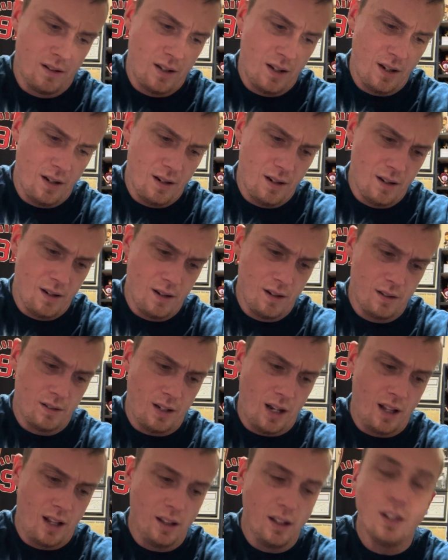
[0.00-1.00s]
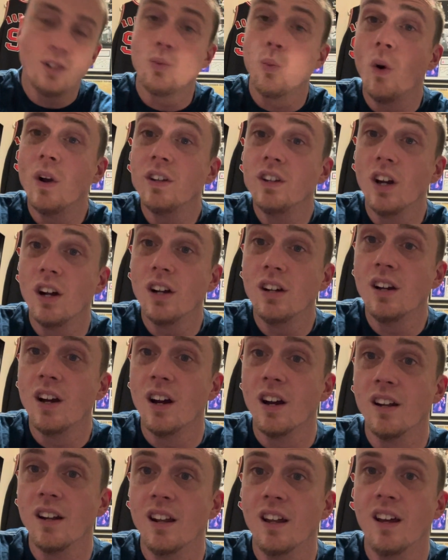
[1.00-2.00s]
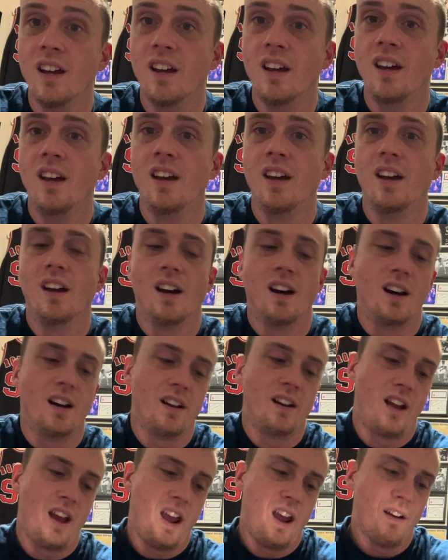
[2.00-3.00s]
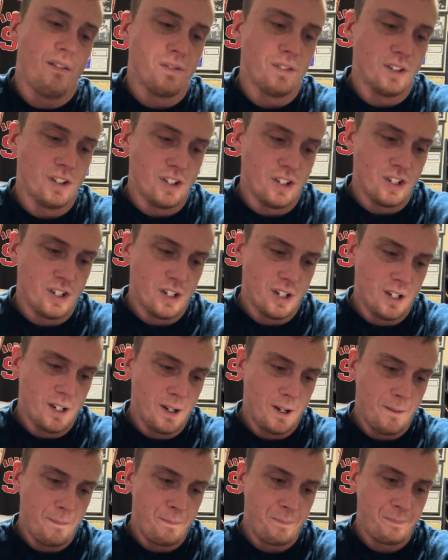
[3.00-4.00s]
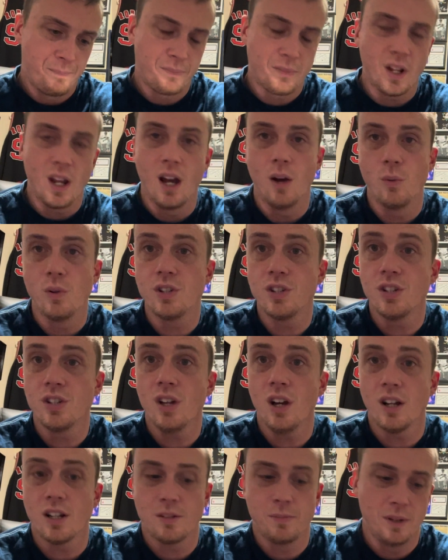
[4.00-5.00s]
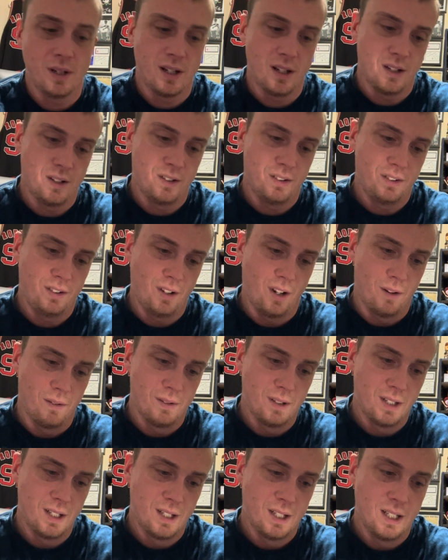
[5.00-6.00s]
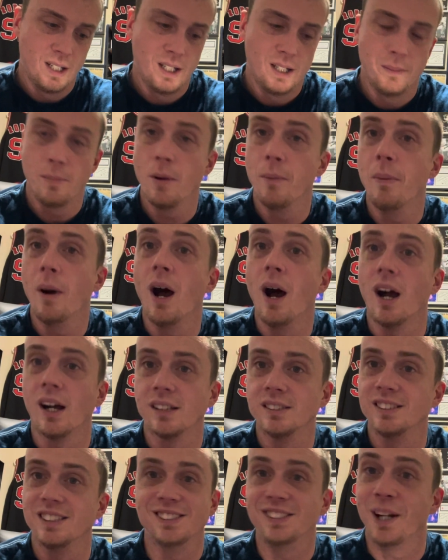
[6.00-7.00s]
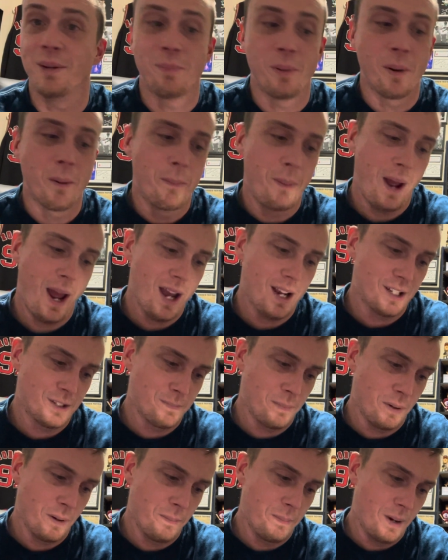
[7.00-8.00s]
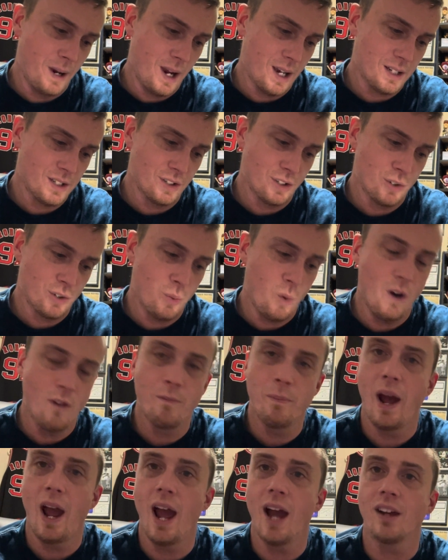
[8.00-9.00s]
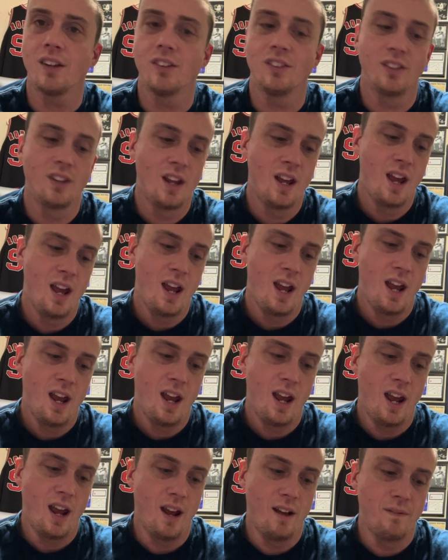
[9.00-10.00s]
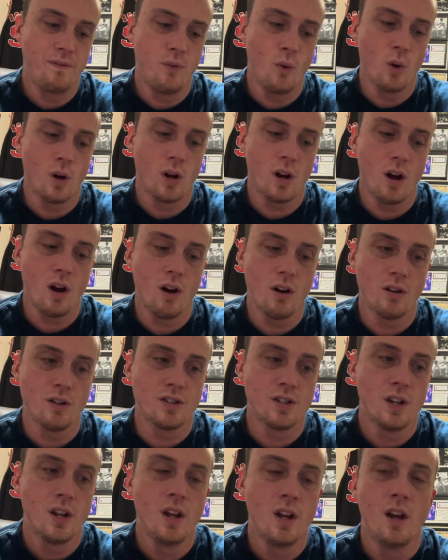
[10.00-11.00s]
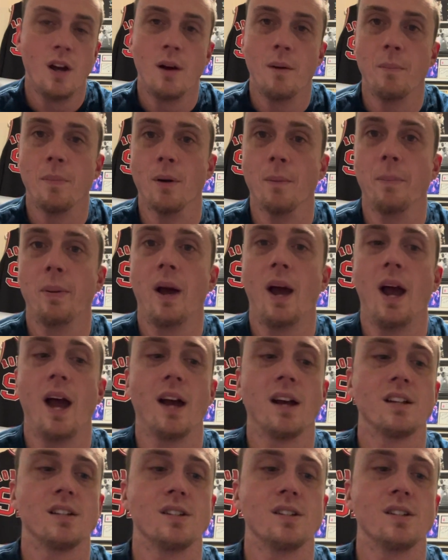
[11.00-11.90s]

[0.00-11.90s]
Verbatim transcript: There's at least one Young Gun on average, uh, which sucks because, you know, per box. It's not per pack, it's per box. There's 12 packs and four cards per pack.